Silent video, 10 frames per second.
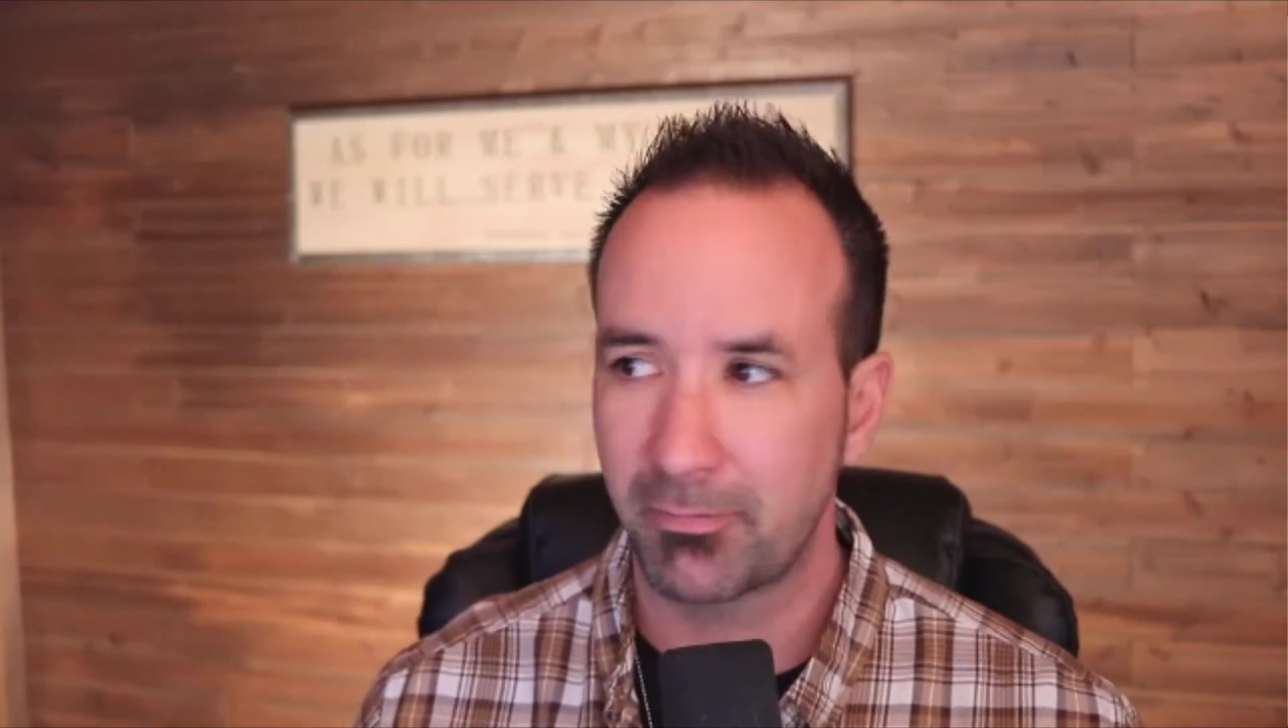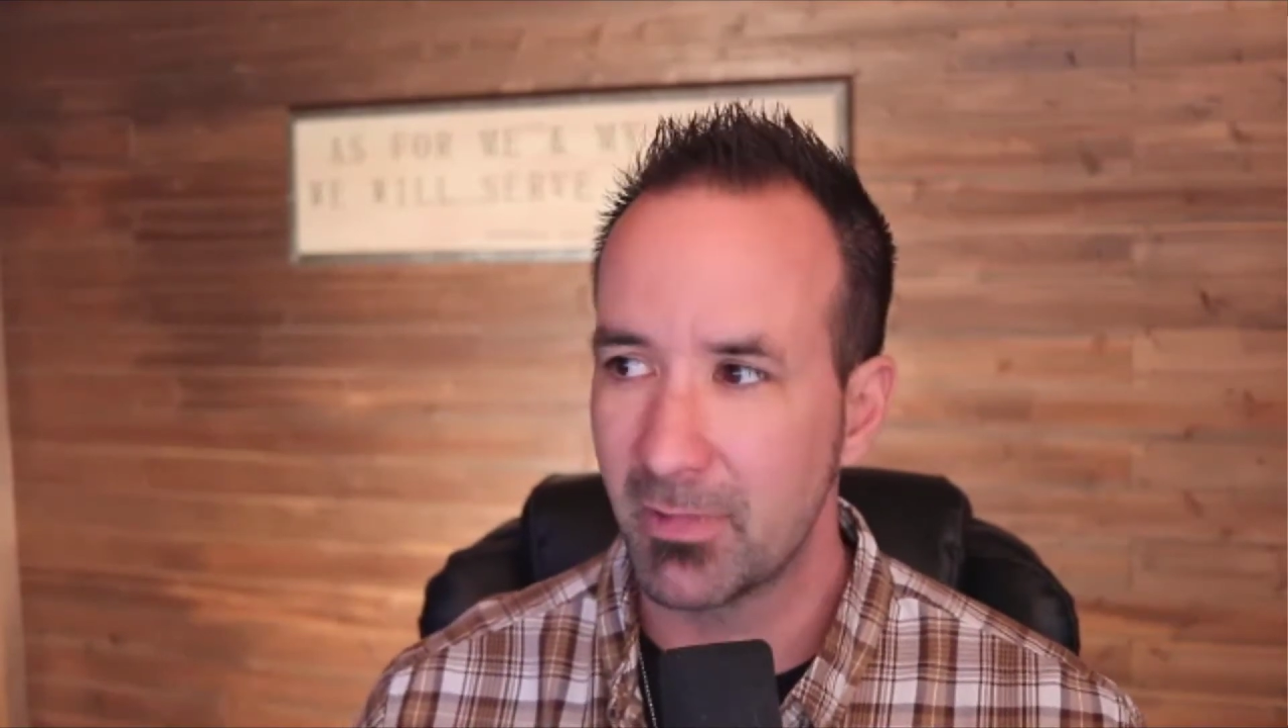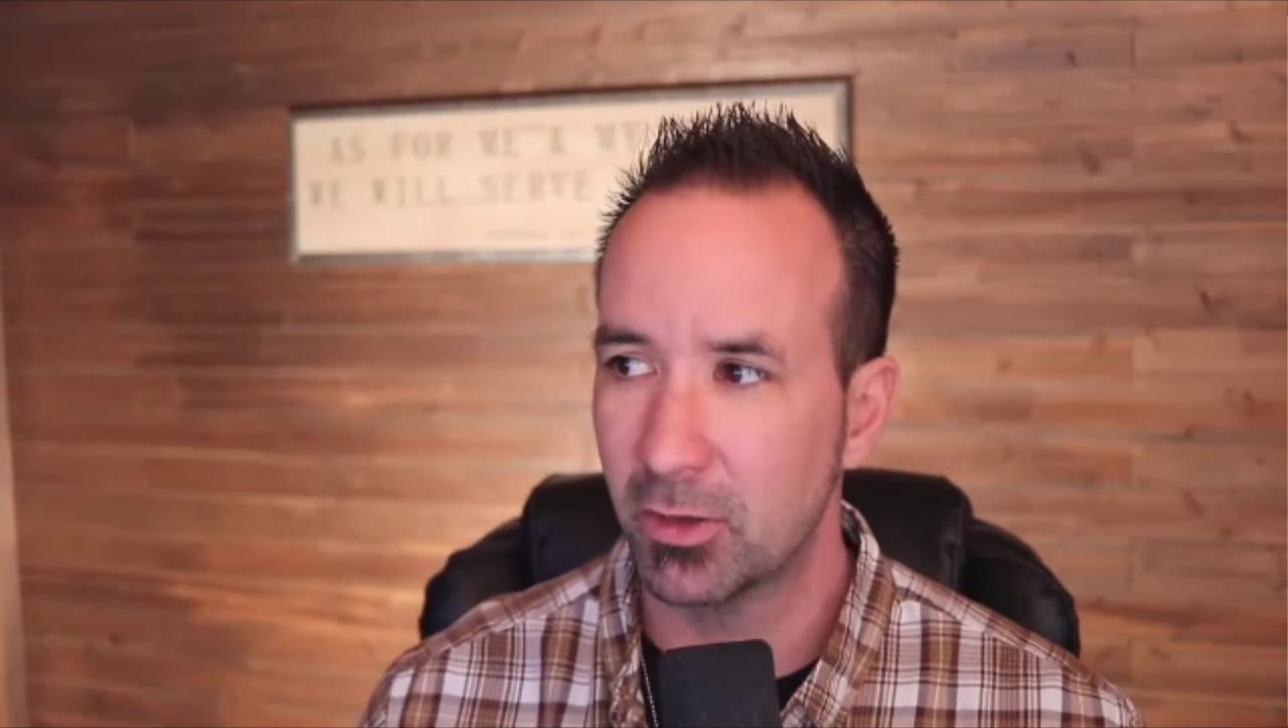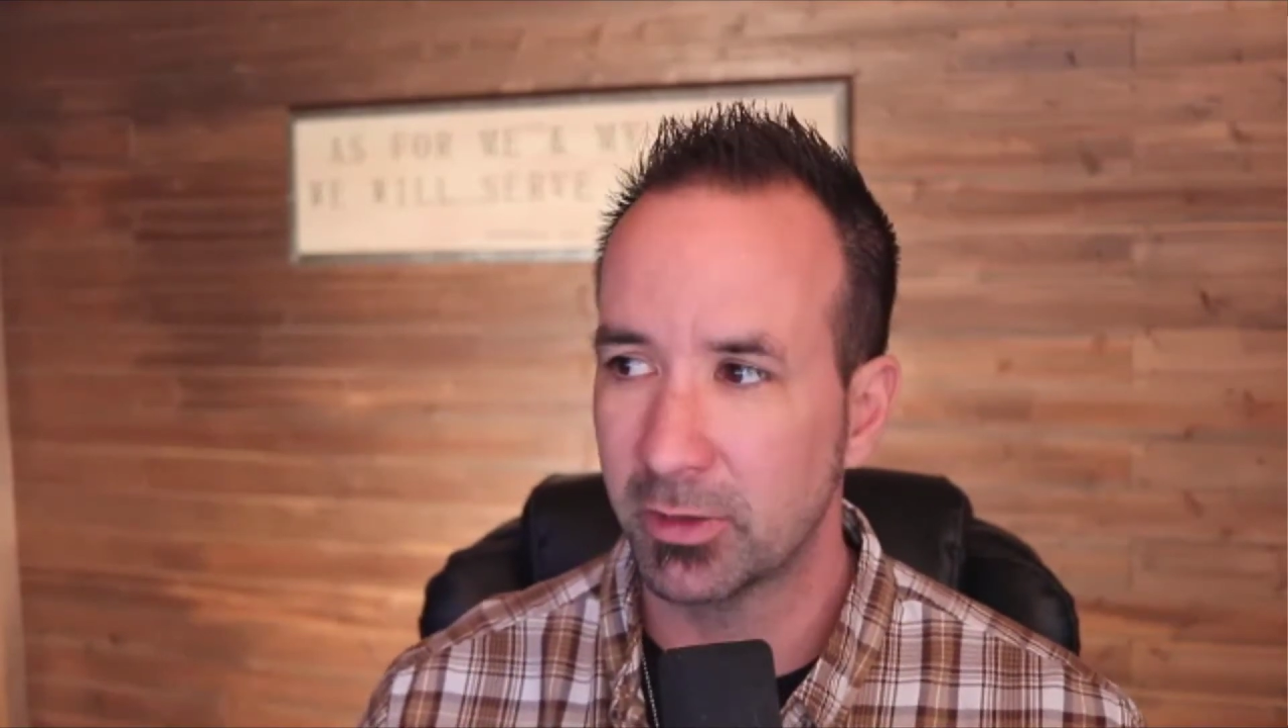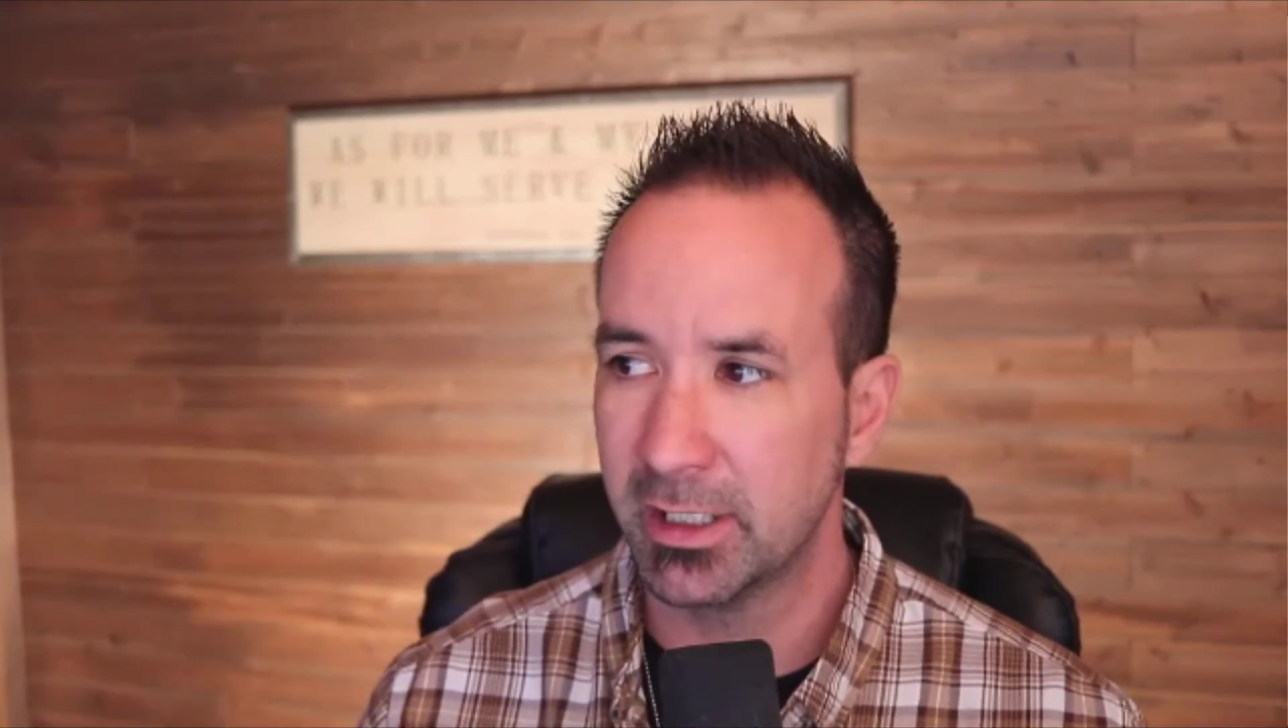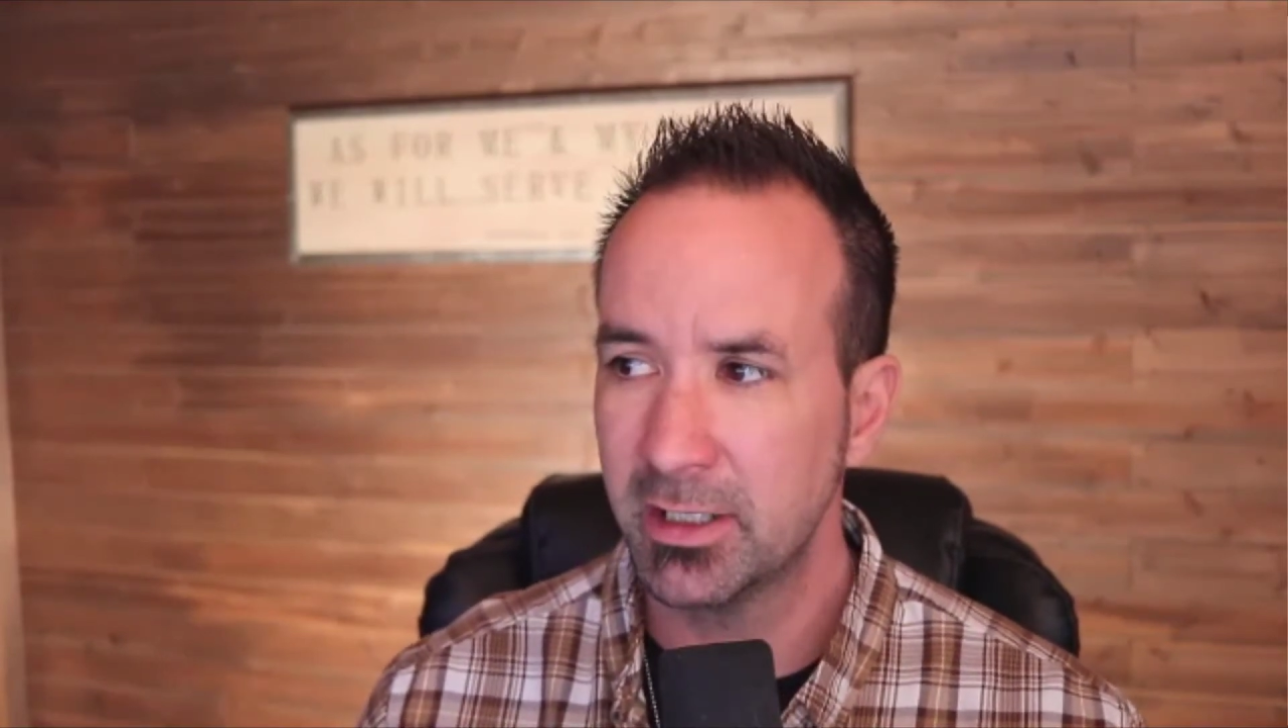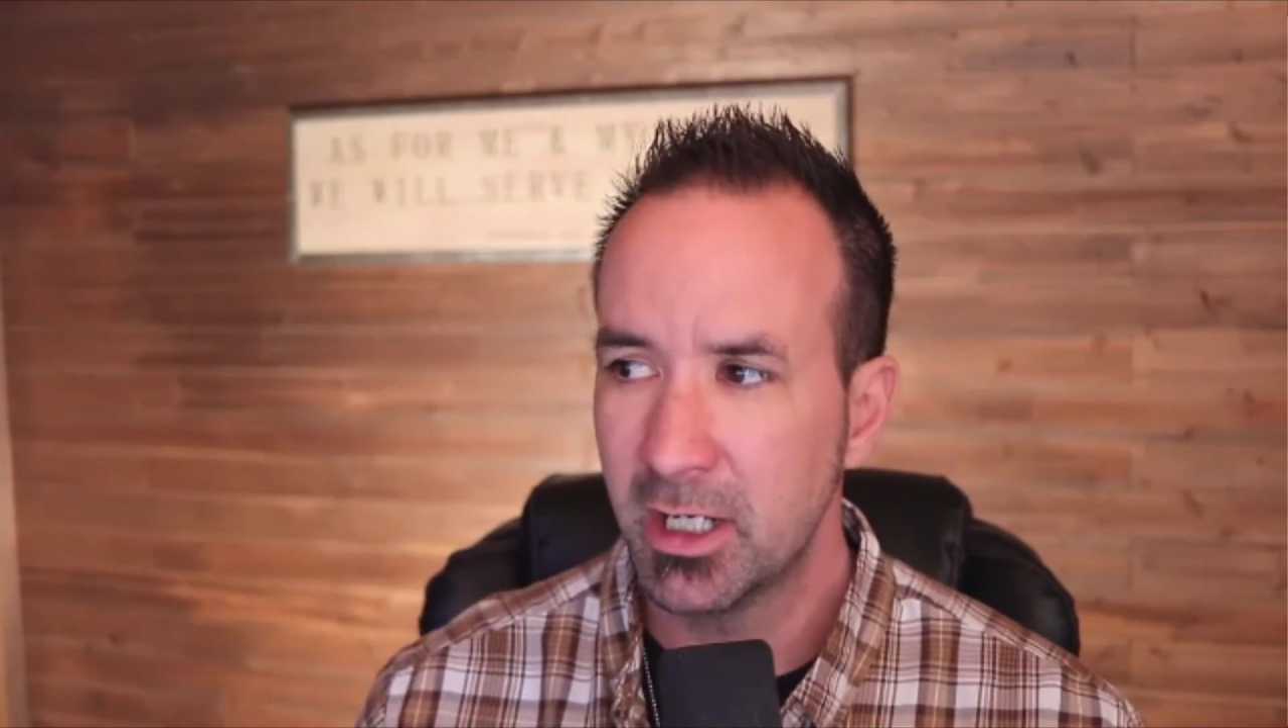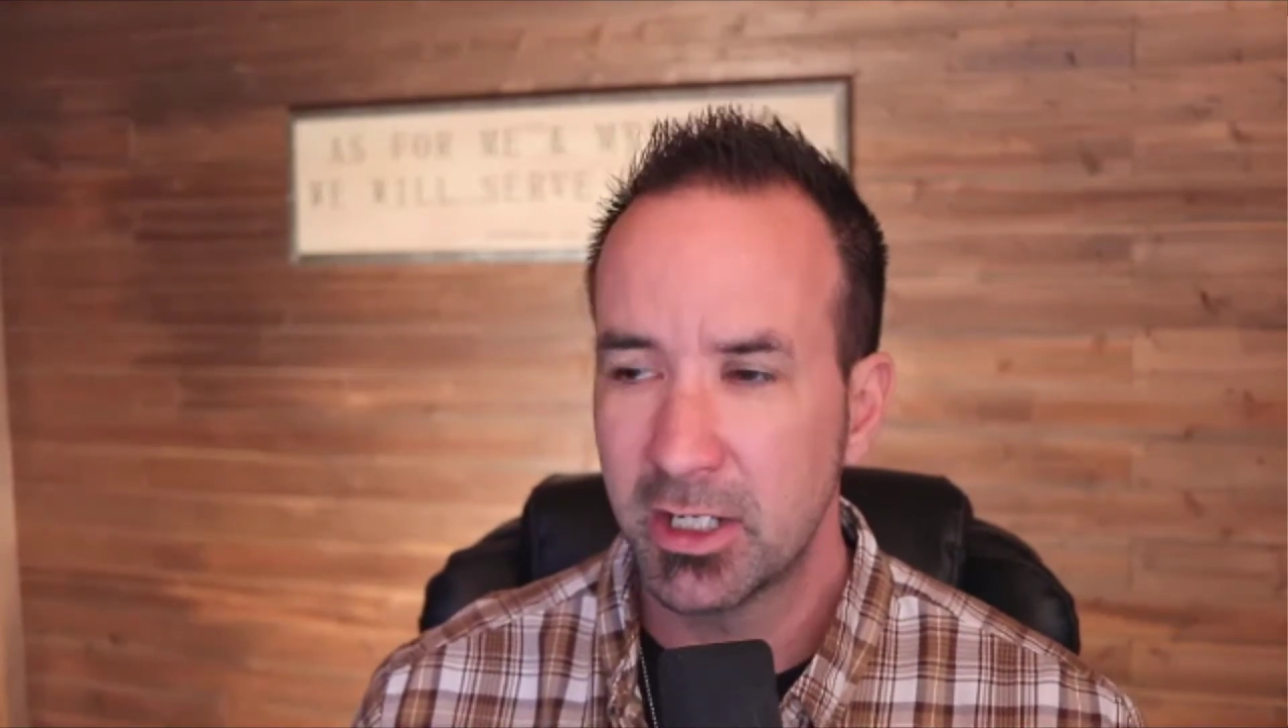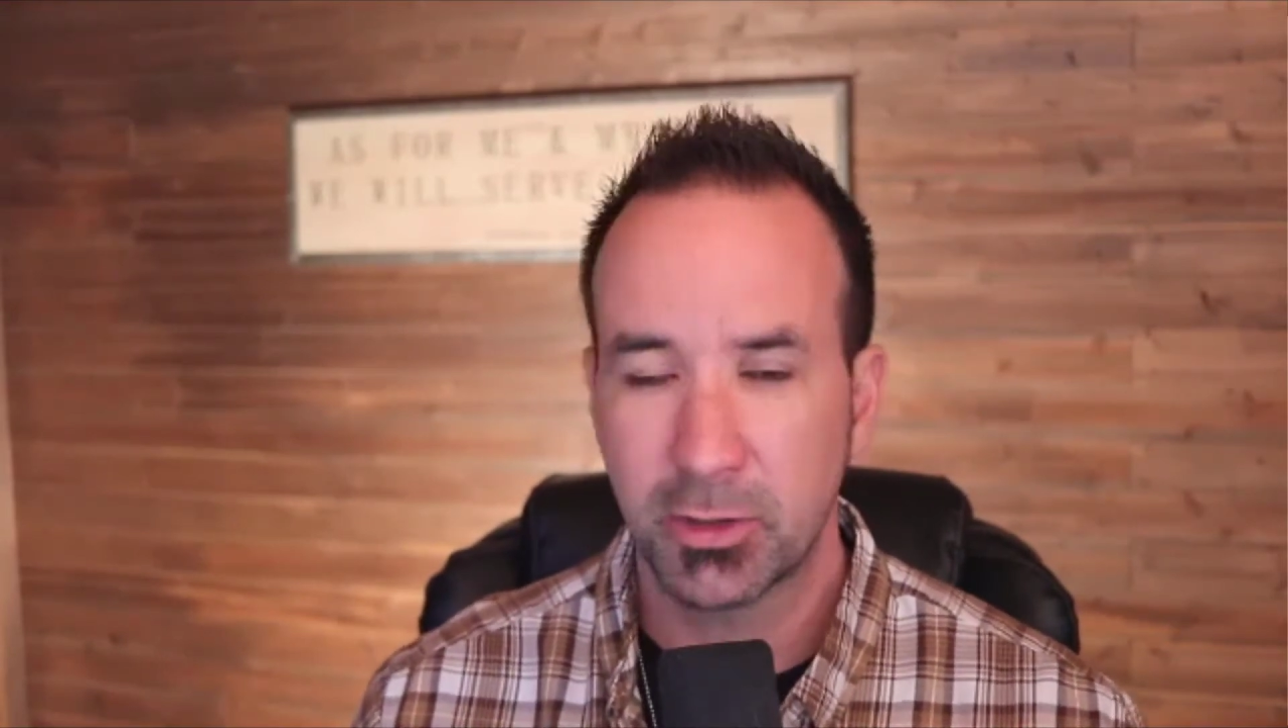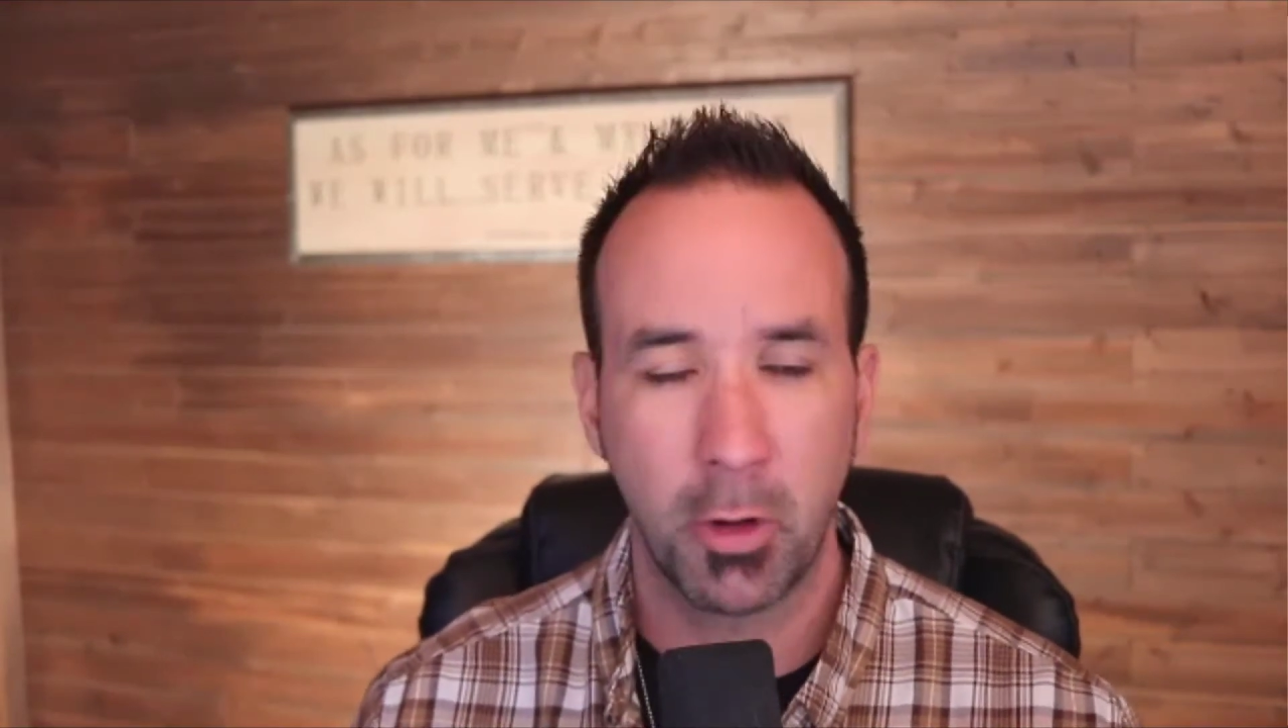Okay, so